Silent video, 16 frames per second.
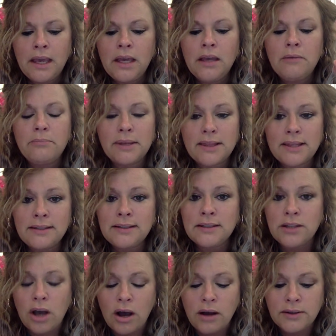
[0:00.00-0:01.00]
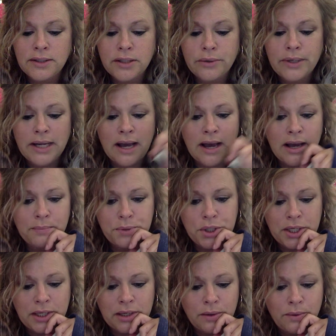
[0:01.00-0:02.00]
But this is also an
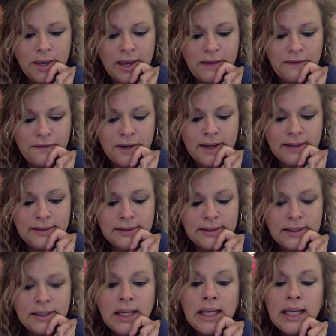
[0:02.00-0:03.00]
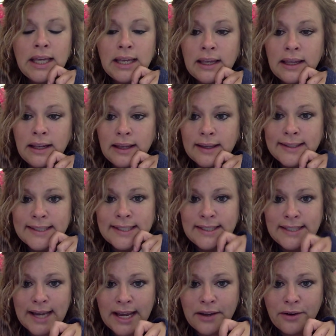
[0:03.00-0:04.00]
option, okay, friends? It is a
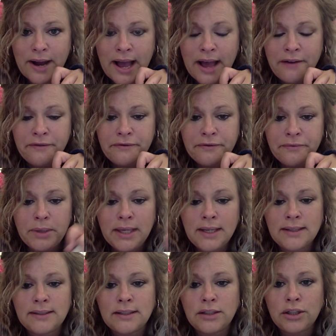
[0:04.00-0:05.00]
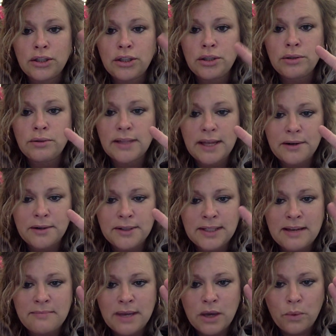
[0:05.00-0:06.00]
digraph because it's two letters
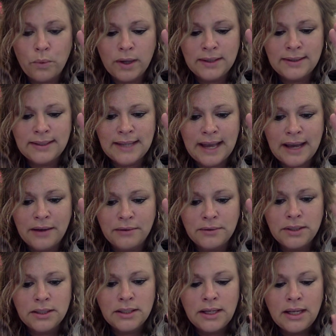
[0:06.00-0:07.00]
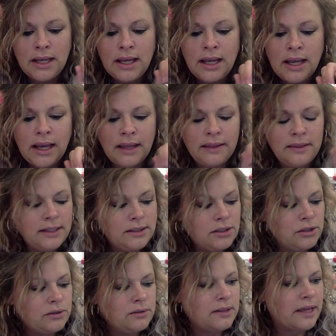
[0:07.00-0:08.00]
that make one sound. And these
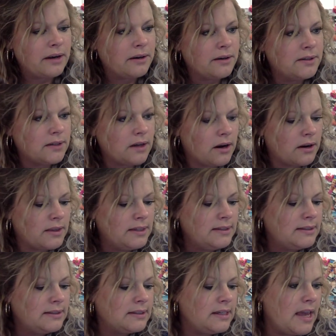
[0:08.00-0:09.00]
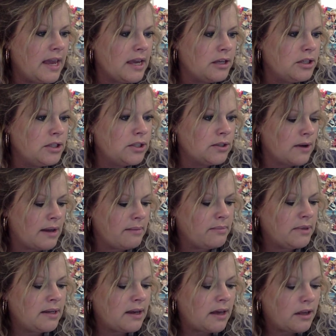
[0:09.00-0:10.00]
two letters are the CH, so I'm
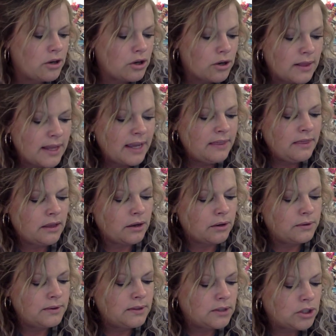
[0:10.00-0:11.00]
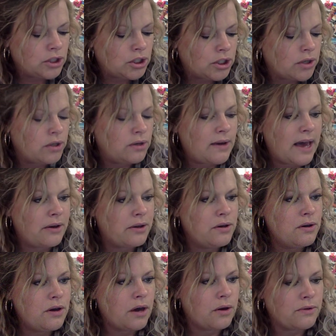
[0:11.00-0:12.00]
going to underline those to show you how you
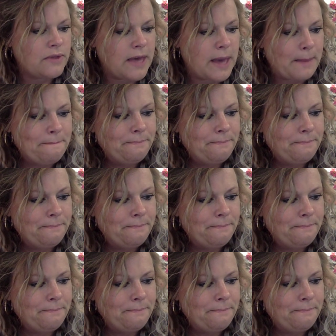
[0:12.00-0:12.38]
code them.